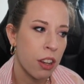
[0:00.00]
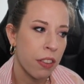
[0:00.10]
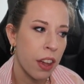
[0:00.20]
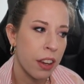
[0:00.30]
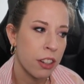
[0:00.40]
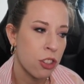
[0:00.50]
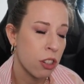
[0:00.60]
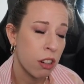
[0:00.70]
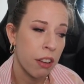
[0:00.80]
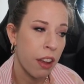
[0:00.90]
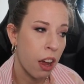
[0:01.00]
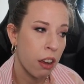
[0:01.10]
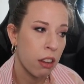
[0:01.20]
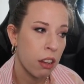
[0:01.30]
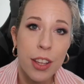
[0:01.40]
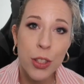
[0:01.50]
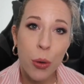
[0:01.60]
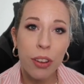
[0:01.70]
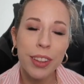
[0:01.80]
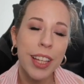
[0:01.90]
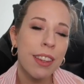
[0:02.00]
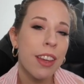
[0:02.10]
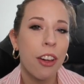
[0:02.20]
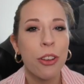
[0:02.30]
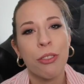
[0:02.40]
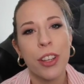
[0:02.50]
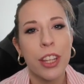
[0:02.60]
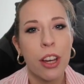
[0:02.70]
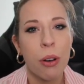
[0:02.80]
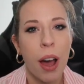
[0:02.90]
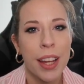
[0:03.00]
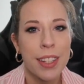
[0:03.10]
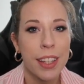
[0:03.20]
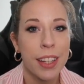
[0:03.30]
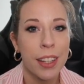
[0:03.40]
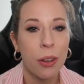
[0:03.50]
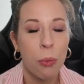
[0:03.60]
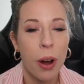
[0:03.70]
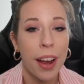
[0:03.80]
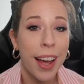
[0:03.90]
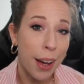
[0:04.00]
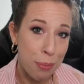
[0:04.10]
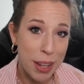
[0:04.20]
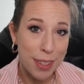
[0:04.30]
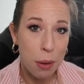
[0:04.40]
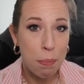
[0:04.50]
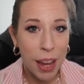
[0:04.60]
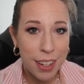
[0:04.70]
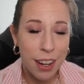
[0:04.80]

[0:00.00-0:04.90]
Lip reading: have done that. I should have done that. So I'll link the other video I did where I had my sim paint